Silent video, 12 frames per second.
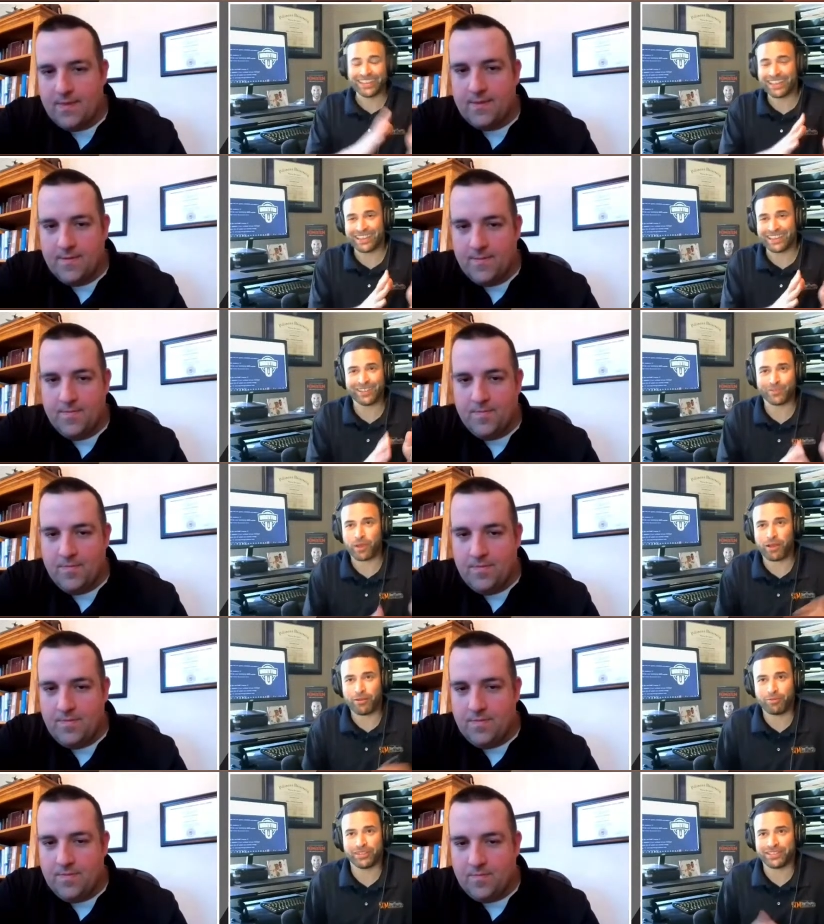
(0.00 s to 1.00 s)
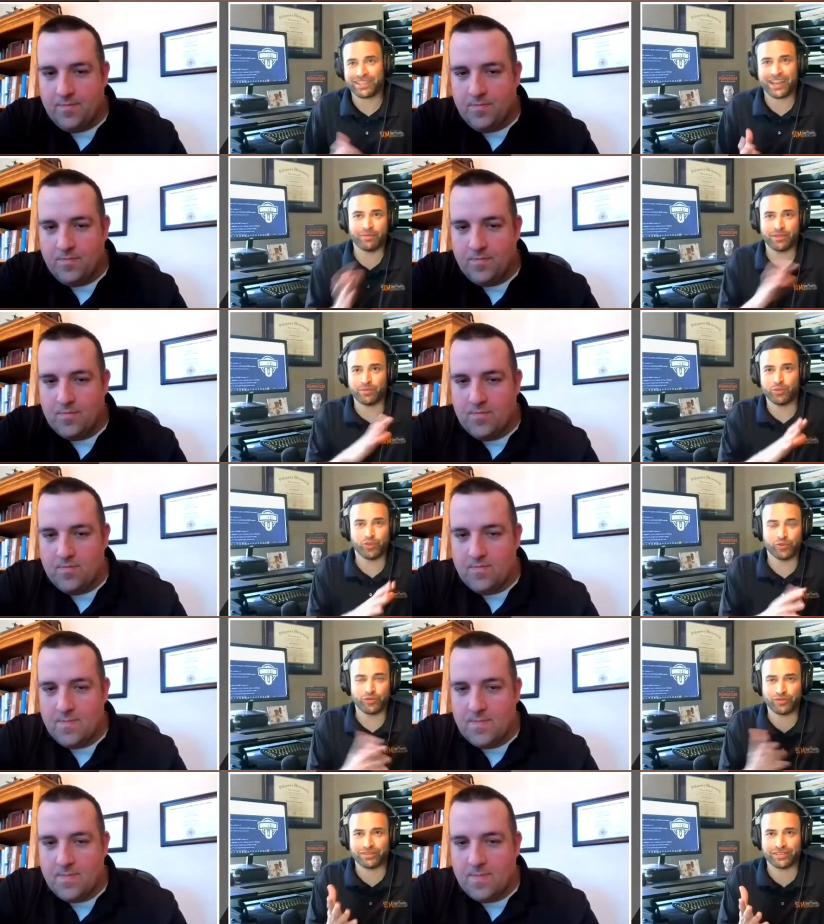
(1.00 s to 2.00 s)
Speaker 1: yeah, then it's probably time to
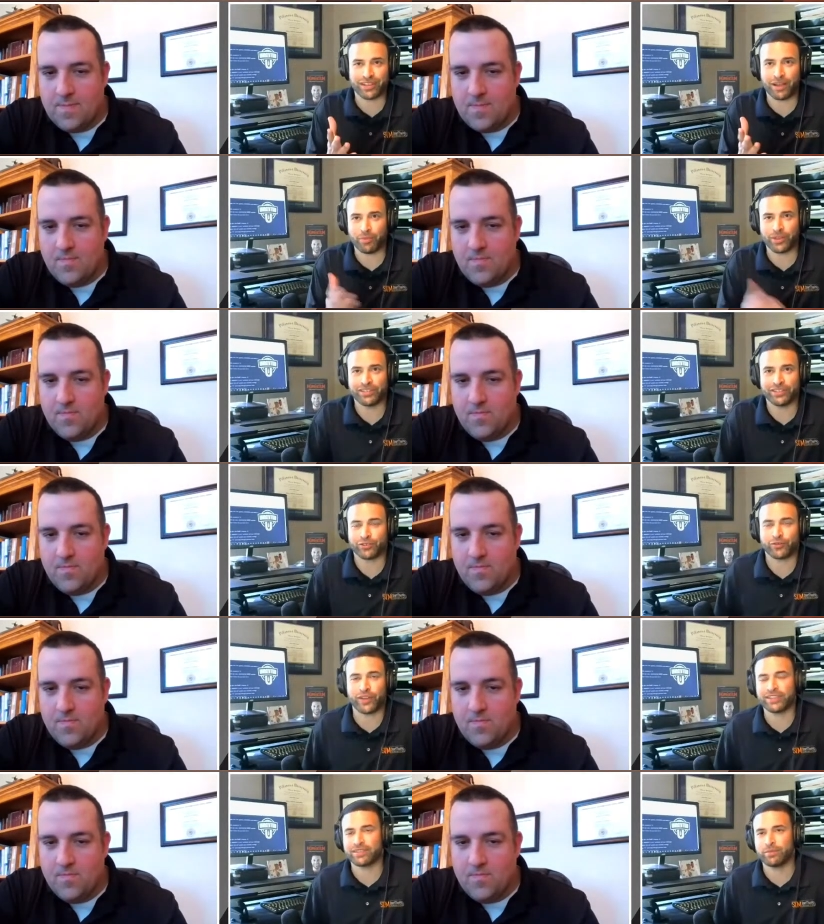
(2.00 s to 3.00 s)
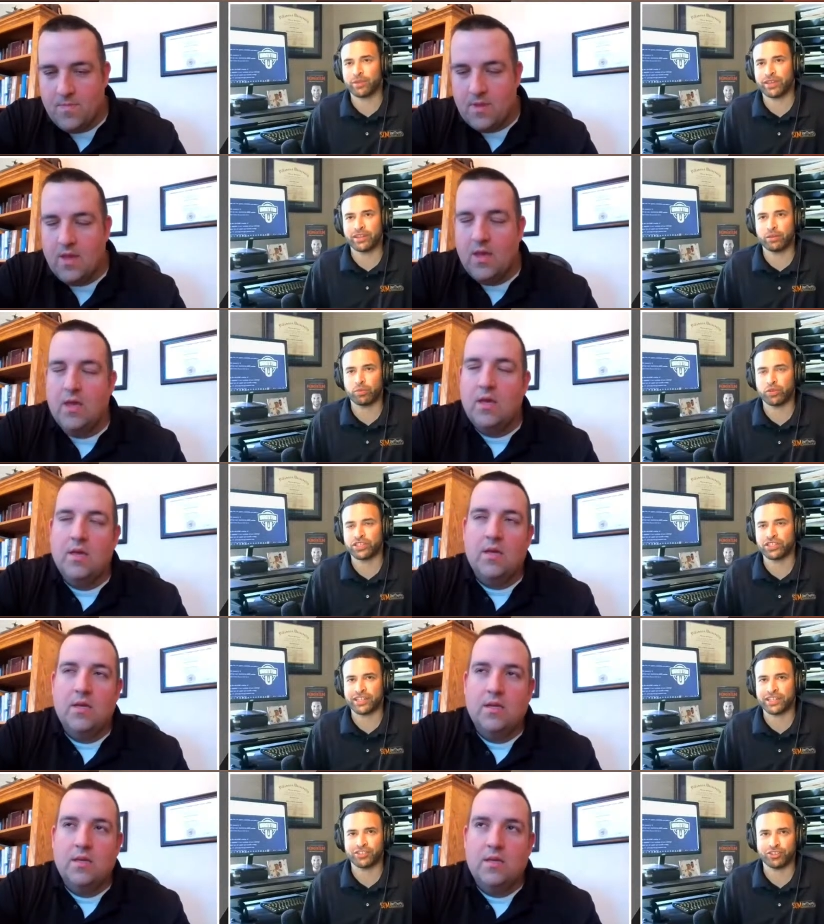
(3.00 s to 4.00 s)
move companies or find somebody that
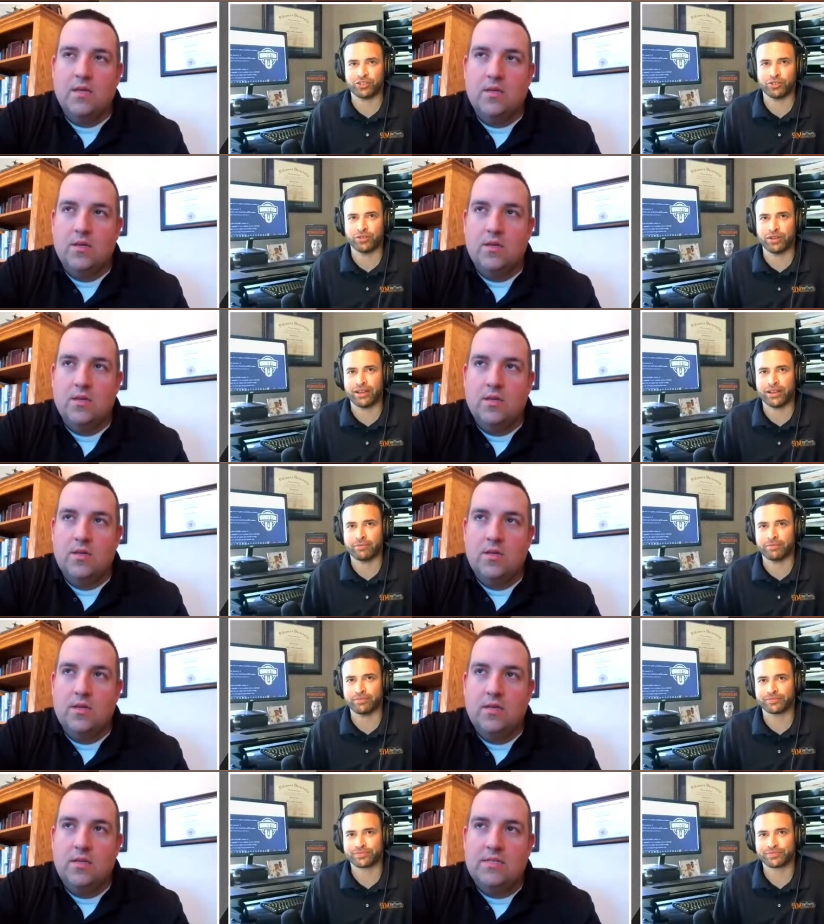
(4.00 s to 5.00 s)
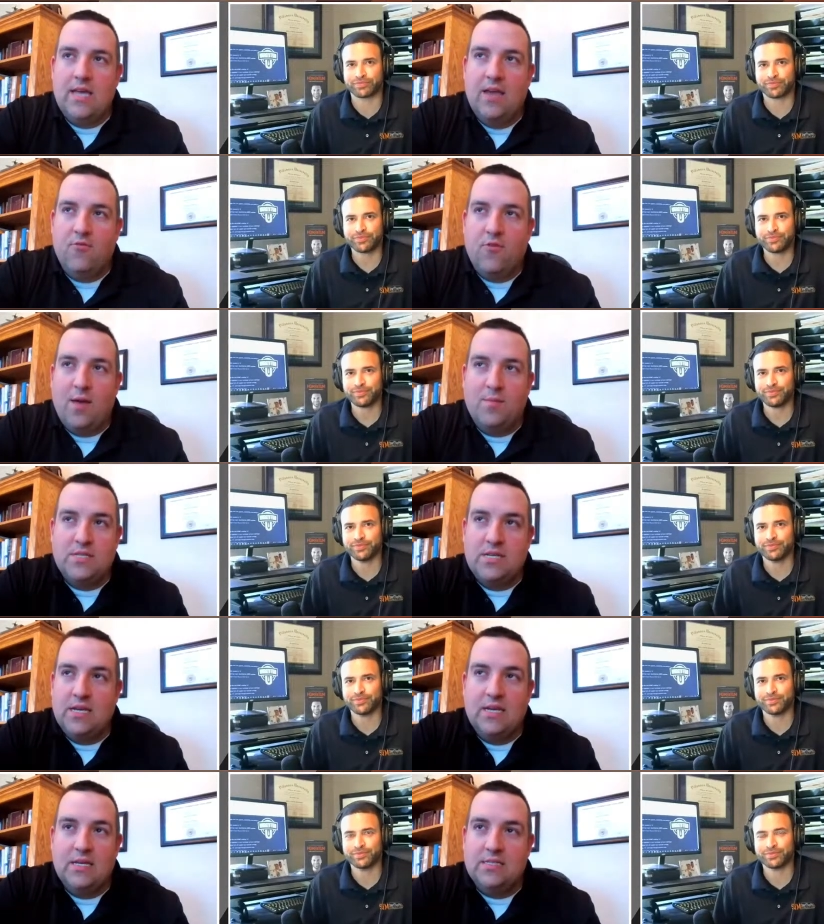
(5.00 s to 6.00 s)
appreciates you.
Speaker 2: Dave
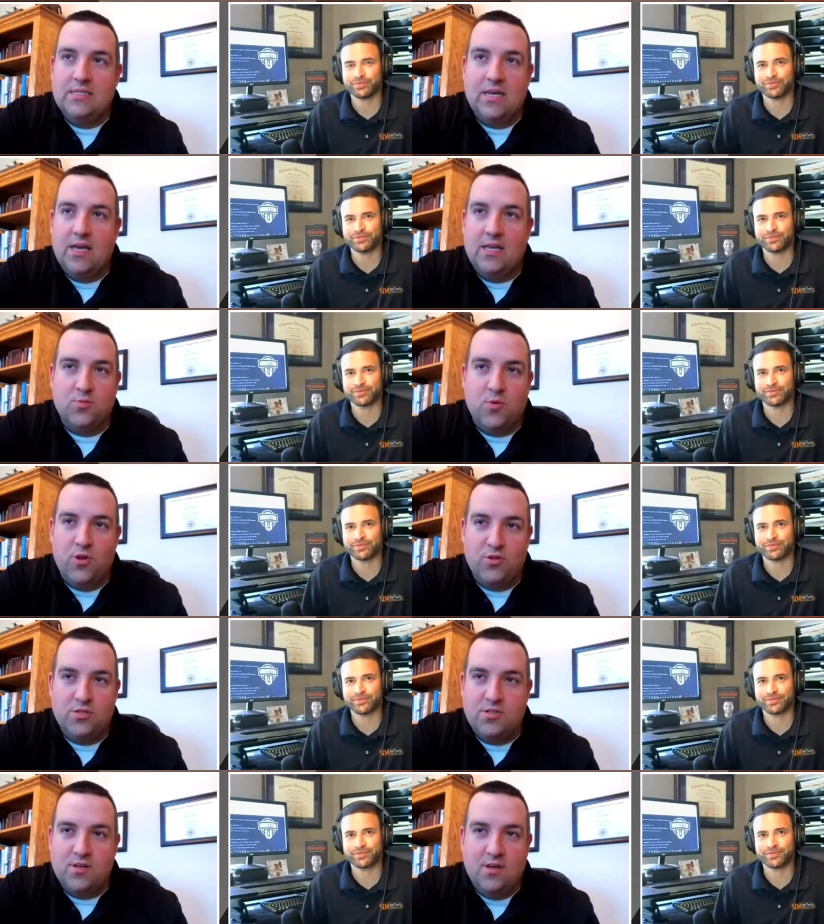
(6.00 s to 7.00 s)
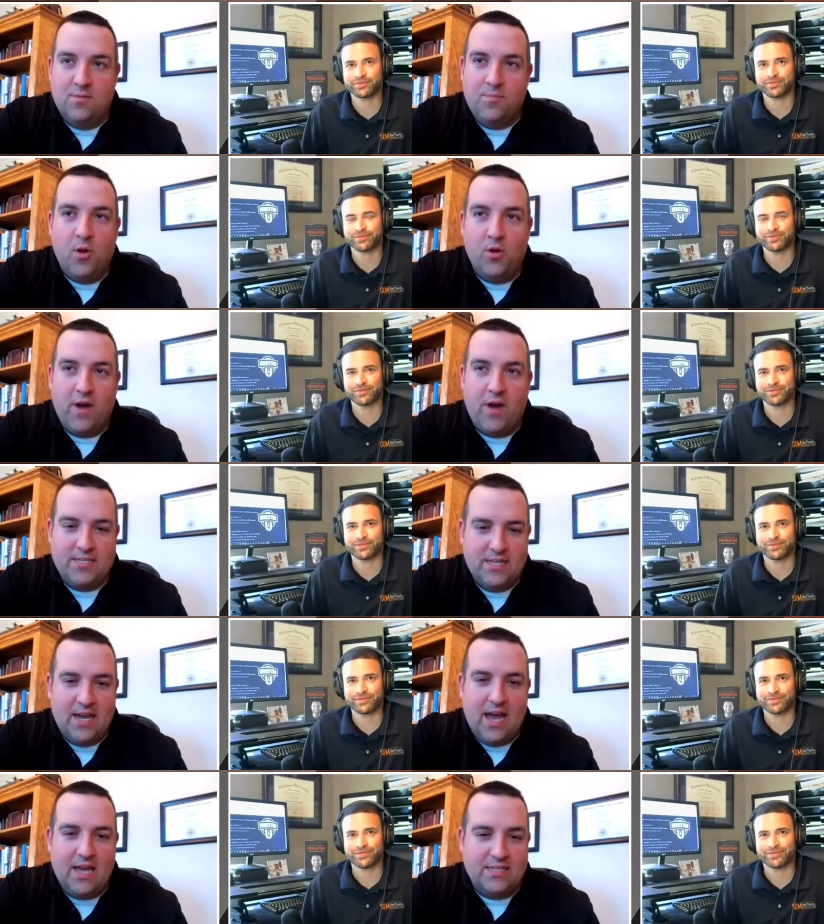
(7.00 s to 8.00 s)
Ramsey is uh, is one of those
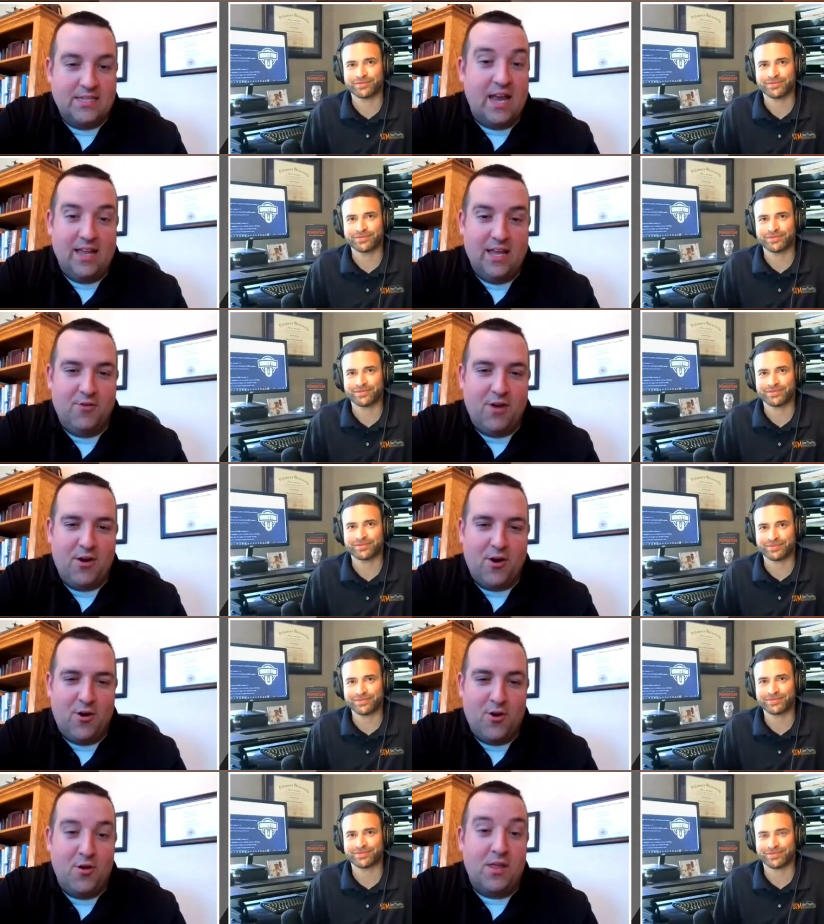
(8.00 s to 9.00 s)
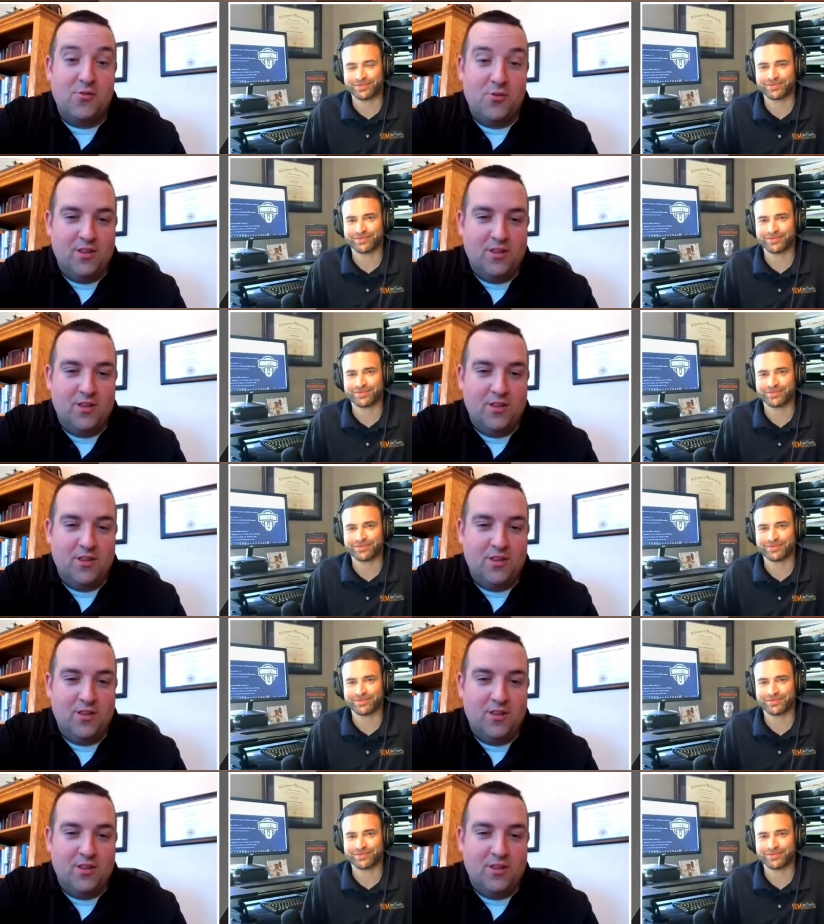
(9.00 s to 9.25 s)
polarizing guys, kind of like Grant Cardone.